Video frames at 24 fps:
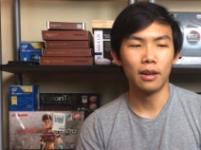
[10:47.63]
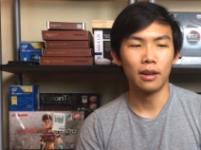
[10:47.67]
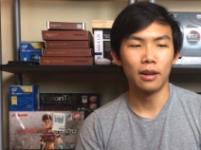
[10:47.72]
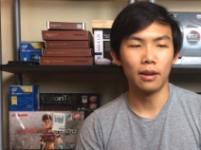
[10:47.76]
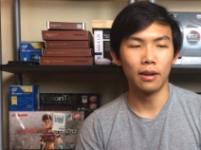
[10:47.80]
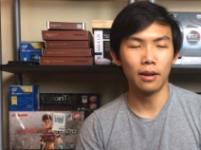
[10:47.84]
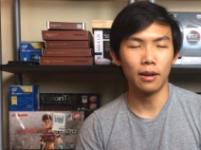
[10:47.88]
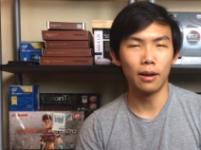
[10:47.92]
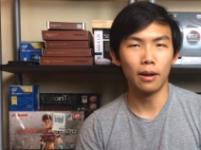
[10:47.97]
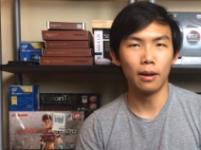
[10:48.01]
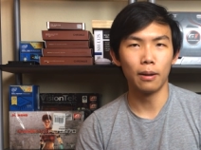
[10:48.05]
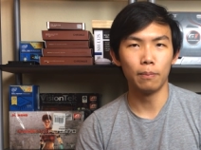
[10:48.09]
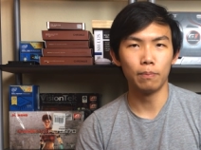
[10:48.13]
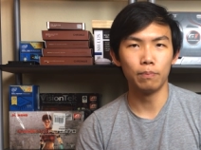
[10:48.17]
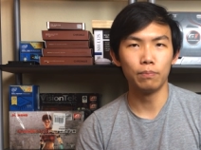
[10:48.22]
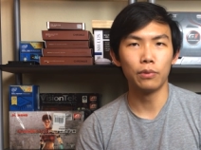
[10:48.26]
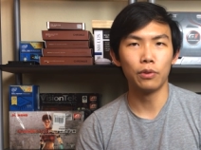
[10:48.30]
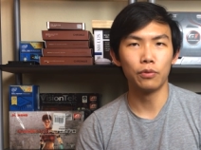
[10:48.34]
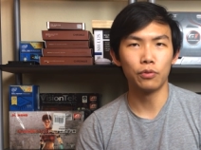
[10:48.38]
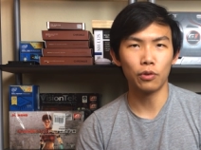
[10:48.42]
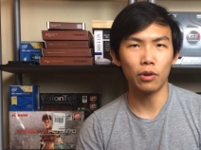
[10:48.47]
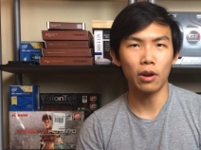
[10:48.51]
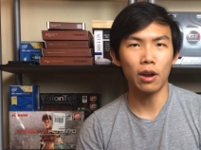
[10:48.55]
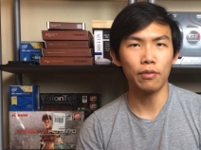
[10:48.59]
Uh,
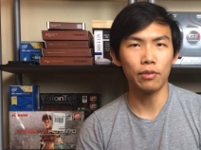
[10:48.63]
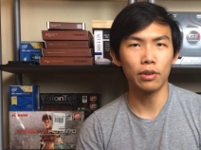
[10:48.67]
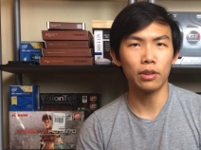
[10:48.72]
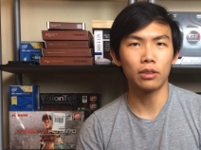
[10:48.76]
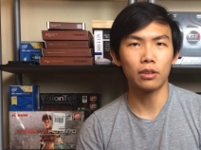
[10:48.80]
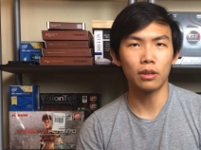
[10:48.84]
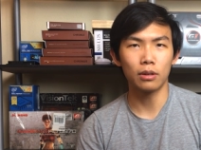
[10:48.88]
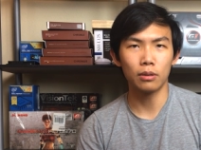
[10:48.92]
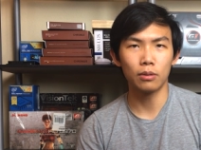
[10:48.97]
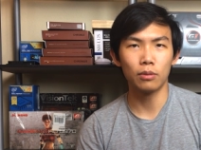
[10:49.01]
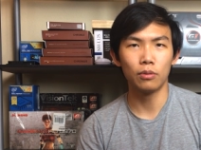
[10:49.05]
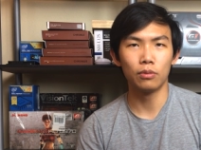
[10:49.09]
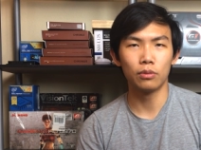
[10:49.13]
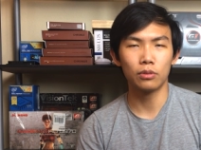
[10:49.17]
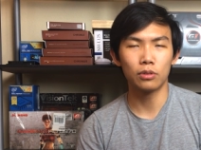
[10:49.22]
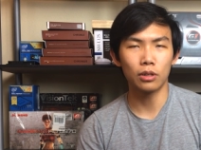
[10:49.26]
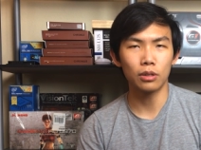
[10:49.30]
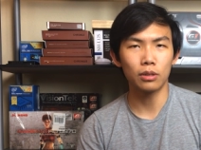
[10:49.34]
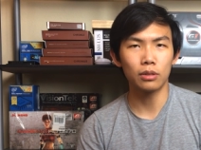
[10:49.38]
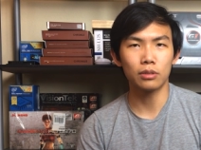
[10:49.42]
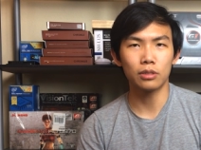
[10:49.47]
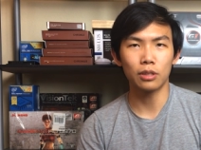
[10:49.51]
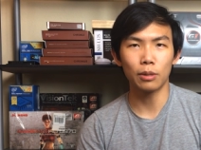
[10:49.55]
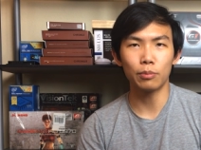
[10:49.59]
if you're having te
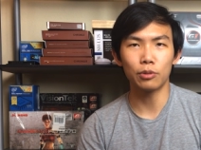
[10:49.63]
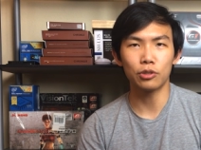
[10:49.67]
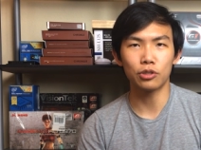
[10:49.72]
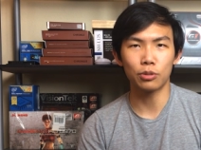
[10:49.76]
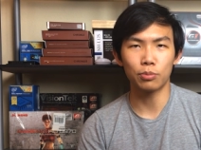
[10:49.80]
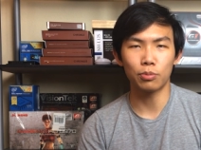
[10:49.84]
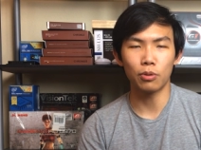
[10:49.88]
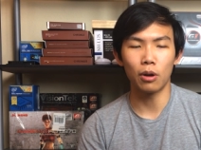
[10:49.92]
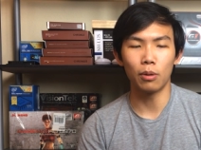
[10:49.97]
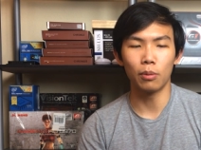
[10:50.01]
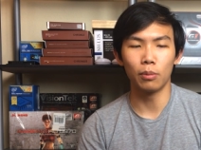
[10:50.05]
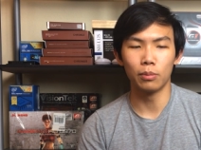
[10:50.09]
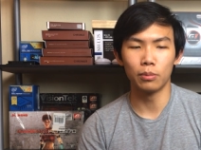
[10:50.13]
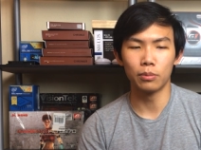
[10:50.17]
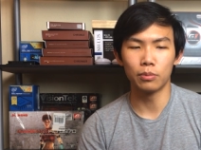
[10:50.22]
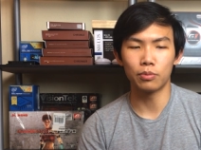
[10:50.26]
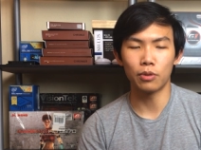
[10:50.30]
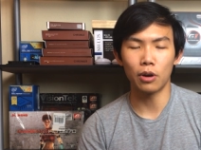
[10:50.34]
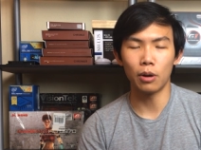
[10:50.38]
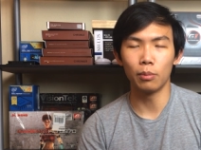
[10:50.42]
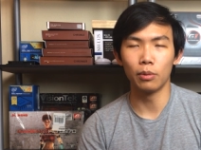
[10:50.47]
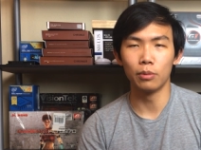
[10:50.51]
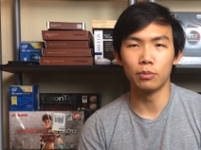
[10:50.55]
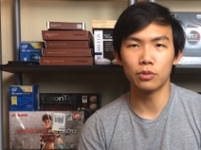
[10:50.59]
ter temperature problem
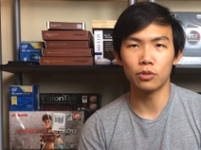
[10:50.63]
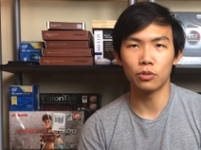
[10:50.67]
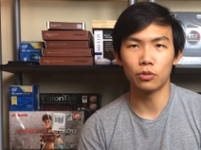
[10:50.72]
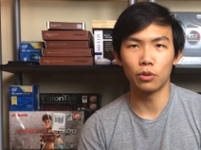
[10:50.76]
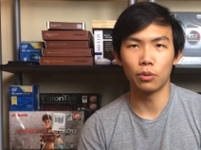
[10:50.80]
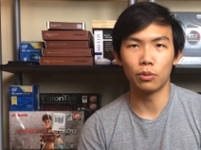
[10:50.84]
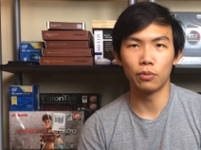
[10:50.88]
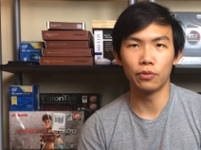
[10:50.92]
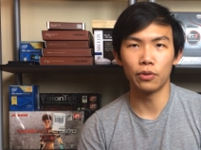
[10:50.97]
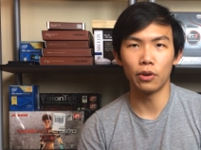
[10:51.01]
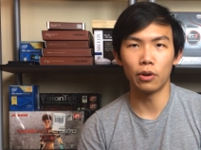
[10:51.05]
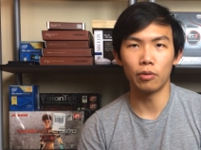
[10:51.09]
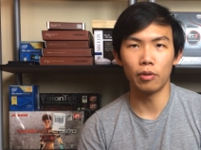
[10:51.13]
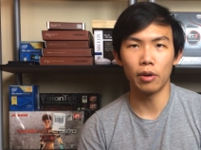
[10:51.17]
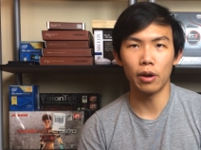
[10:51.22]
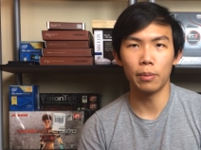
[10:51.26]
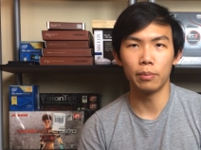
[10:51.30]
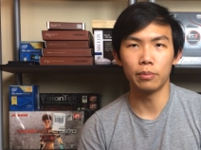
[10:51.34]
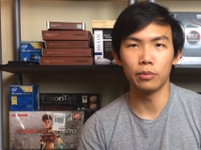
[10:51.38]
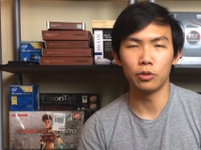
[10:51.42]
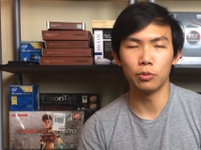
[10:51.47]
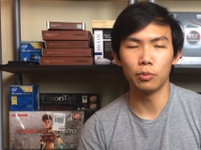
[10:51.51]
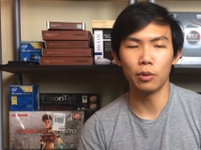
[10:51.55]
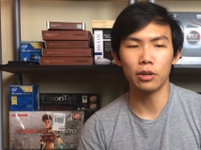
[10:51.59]
problems on your V R
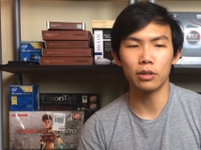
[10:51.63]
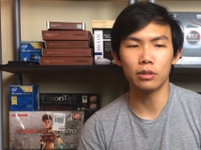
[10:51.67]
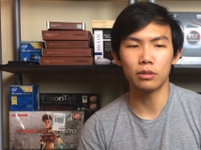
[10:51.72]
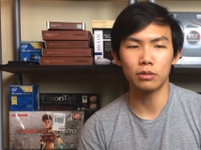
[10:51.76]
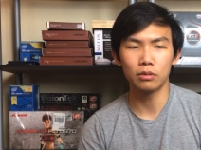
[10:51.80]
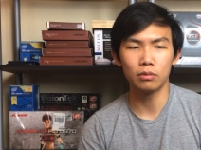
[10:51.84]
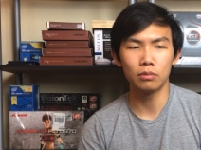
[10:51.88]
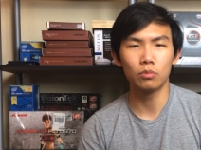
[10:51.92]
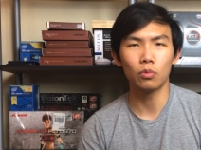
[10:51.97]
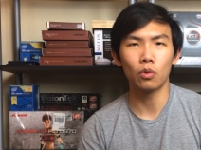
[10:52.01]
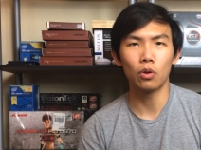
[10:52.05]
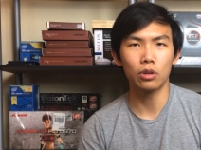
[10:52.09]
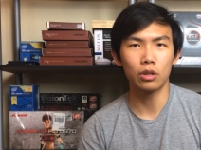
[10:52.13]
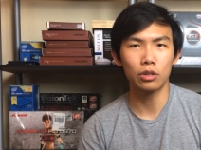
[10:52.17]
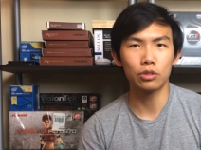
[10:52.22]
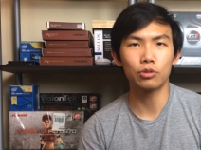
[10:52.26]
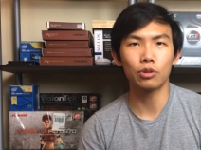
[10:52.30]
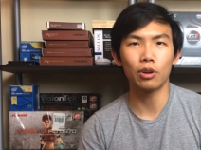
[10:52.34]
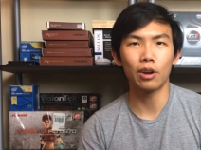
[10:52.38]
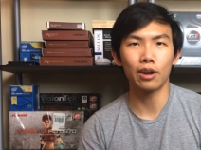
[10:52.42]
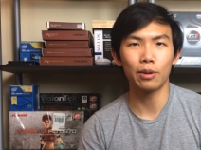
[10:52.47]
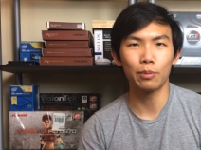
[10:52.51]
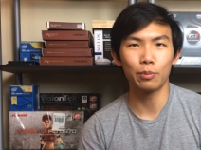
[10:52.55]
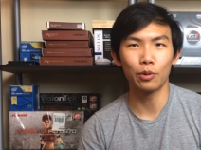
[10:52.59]
M, you might want to
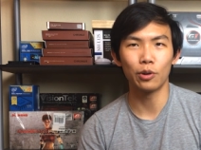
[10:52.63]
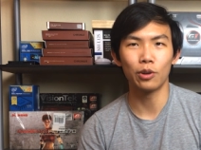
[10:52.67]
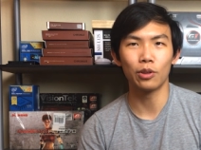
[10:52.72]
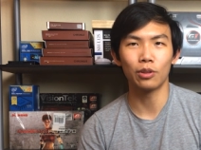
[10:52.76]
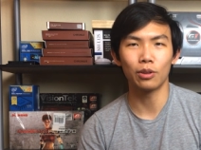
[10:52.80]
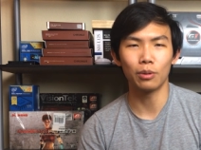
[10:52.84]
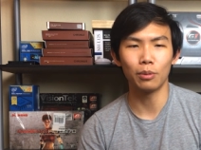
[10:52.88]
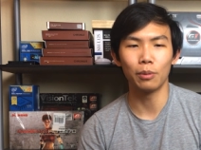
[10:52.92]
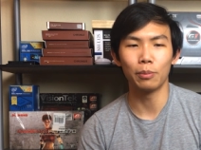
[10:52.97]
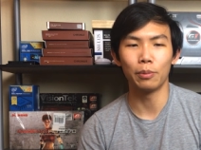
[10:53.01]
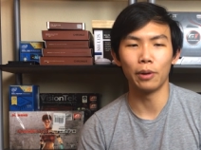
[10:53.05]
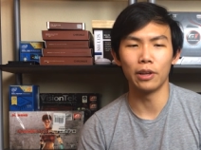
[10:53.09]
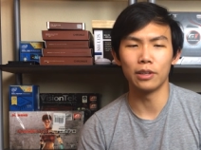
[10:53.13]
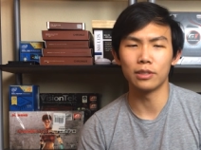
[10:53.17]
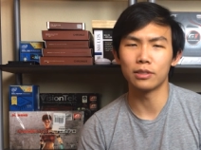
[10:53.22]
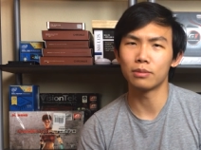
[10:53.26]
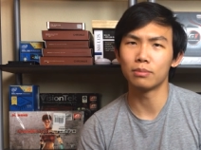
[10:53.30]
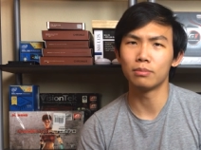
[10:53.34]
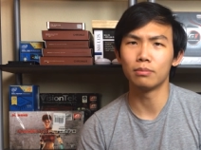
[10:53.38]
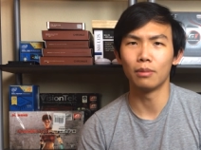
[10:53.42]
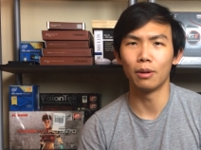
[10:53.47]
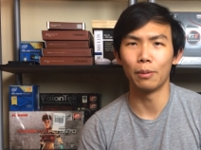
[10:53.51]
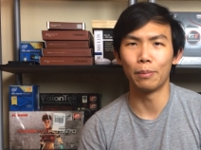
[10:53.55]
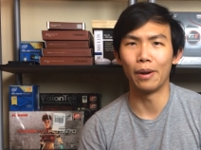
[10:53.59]
try putting thermal paste,
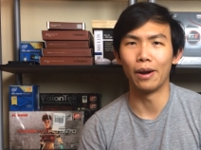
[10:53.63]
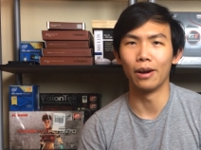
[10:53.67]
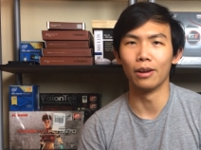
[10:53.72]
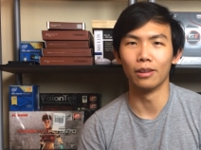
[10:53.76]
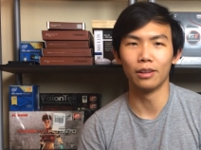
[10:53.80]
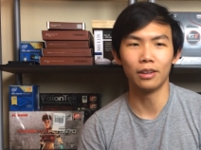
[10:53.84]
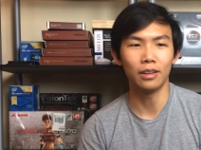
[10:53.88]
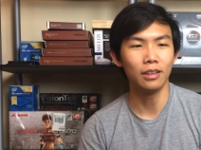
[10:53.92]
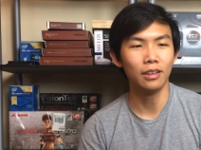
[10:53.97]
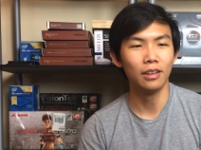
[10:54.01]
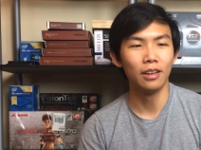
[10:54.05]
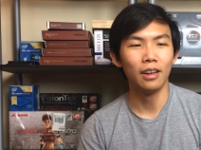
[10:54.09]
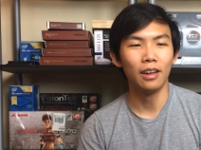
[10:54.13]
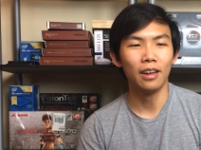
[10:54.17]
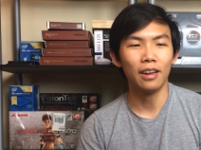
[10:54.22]
apparently.